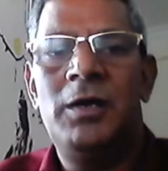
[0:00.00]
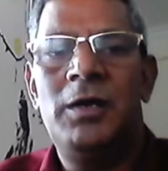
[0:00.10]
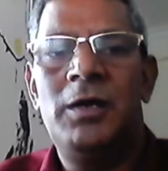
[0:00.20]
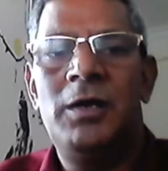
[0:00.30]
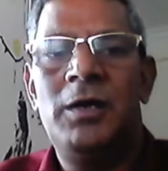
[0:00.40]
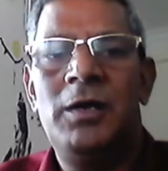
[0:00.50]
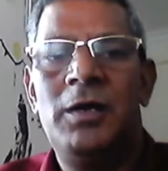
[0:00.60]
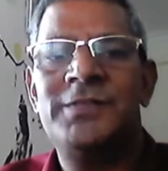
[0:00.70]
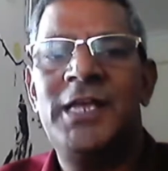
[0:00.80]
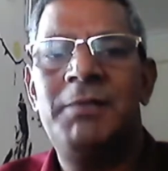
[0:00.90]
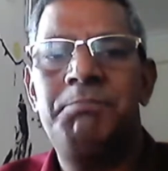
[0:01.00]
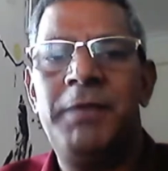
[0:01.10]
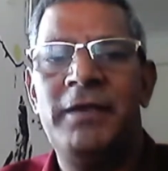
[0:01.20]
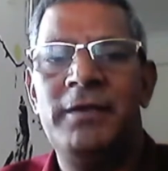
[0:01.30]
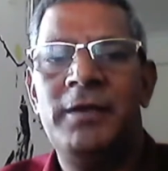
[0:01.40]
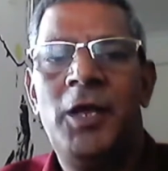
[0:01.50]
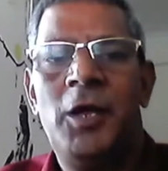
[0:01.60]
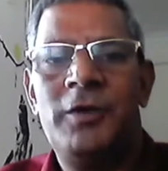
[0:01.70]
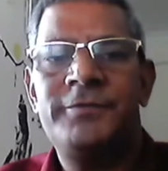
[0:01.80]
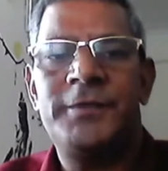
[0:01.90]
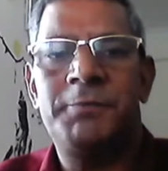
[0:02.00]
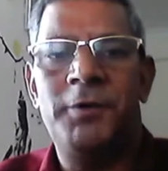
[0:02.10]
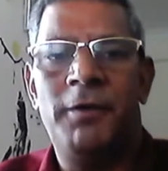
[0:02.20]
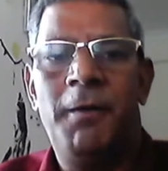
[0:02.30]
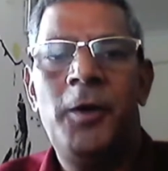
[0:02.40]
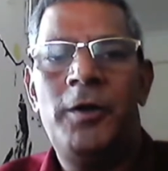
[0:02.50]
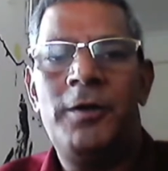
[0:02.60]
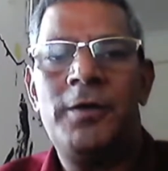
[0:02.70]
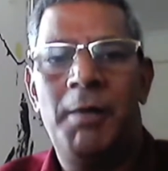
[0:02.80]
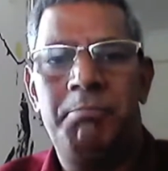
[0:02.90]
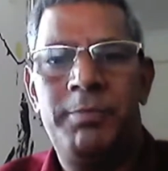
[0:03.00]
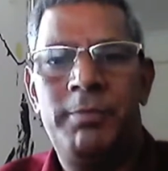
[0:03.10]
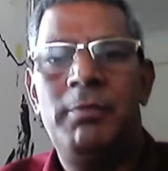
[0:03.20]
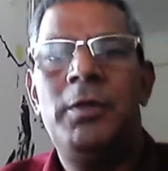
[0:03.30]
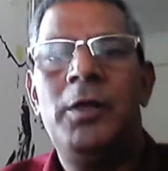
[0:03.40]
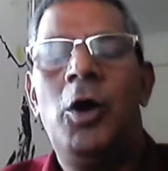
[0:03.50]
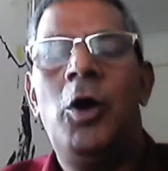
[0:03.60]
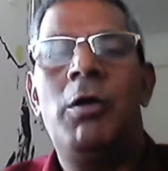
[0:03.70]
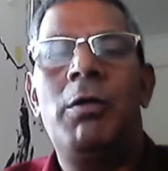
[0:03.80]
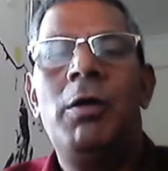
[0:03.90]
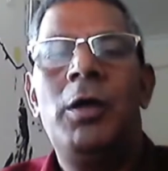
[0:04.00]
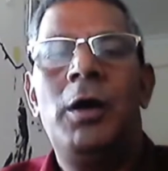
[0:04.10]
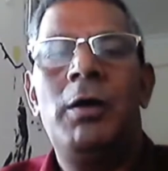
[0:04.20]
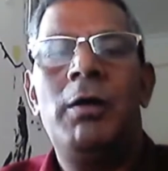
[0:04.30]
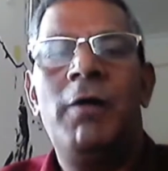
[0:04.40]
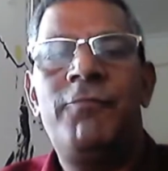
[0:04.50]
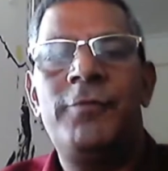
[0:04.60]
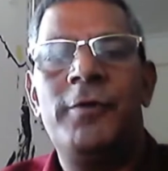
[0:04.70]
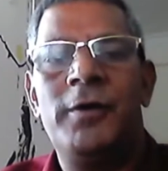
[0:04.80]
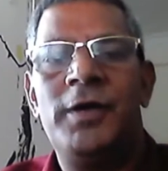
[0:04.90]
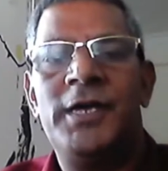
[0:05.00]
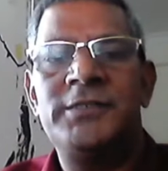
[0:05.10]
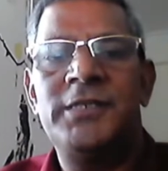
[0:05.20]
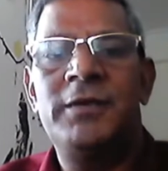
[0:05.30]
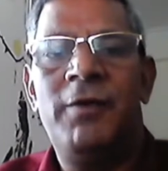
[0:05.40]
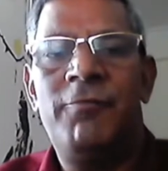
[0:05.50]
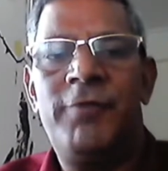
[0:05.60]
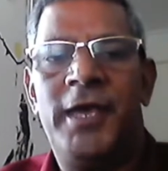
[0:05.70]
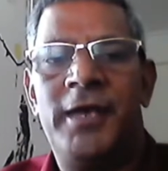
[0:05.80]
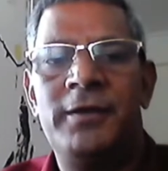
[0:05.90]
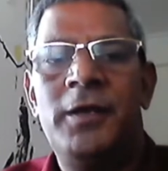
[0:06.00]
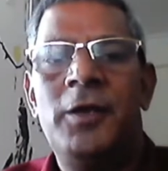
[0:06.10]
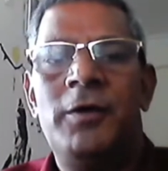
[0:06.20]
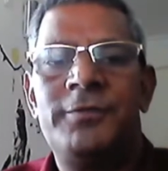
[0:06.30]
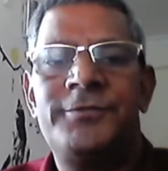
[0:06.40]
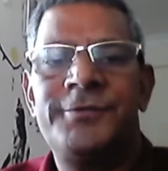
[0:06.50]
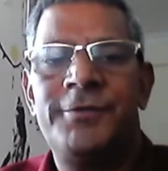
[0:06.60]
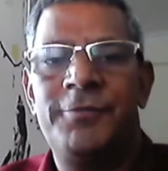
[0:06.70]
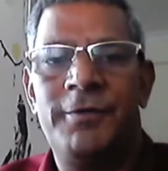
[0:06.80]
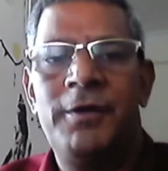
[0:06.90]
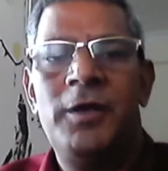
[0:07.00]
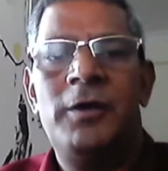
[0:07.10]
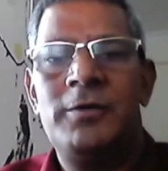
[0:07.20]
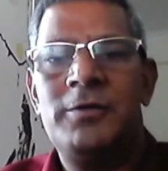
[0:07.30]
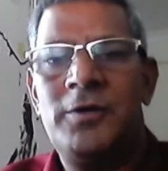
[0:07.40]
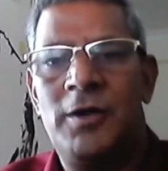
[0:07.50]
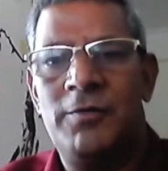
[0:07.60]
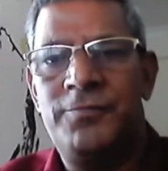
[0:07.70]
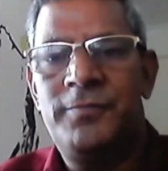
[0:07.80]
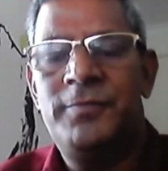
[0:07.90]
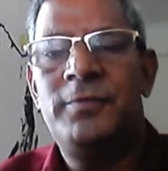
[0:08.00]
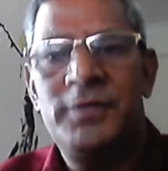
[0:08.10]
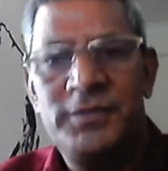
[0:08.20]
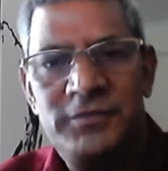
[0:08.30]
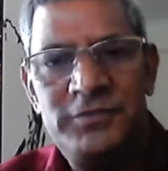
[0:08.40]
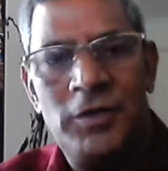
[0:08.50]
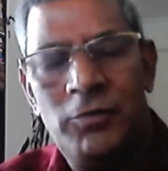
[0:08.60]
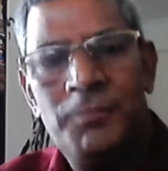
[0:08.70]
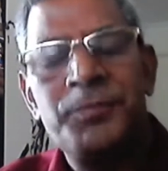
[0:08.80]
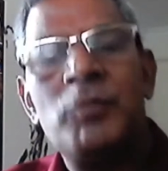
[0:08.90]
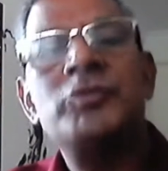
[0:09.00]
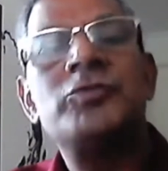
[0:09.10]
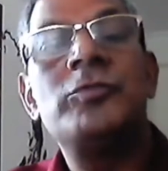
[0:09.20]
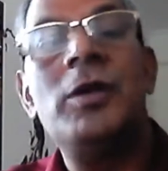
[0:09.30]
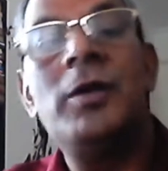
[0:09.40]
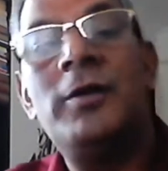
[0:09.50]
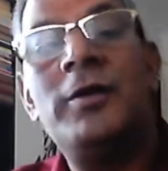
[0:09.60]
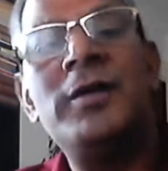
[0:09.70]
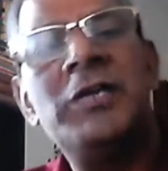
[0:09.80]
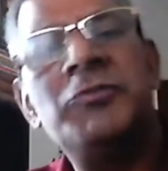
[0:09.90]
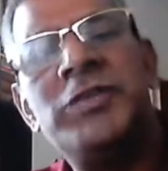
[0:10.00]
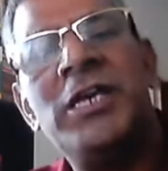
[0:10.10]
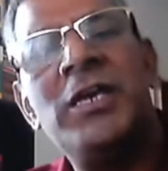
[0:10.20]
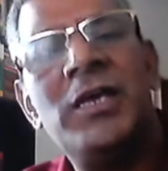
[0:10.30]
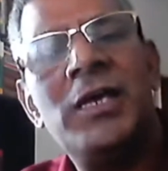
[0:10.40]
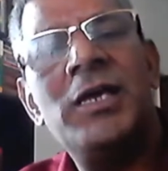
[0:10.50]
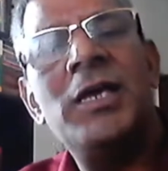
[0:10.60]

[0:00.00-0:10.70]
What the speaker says: in words like pin or supper or cup or for, as in fan or suffer or cough. This is how we should learn using